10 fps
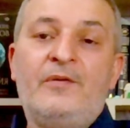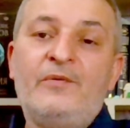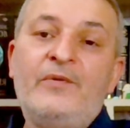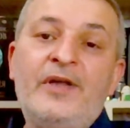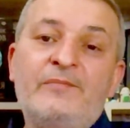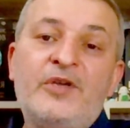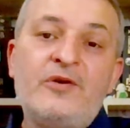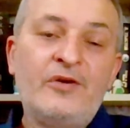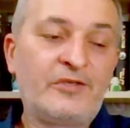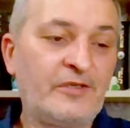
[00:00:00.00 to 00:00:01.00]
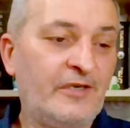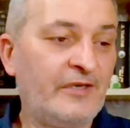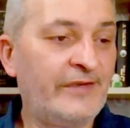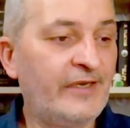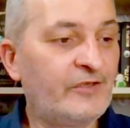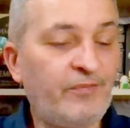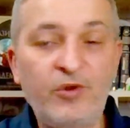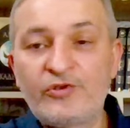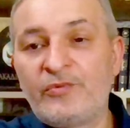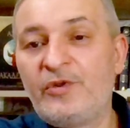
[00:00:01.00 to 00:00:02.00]
Well, because there is
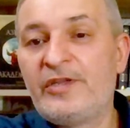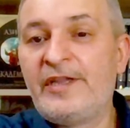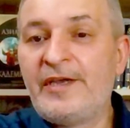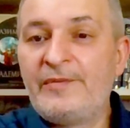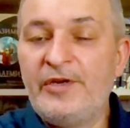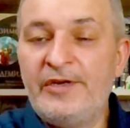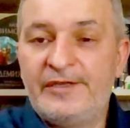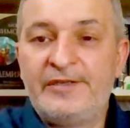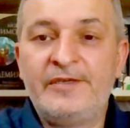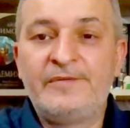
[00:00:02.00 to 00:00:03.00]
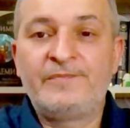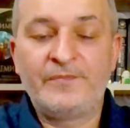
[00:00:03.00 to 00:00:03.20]
plausible deniability.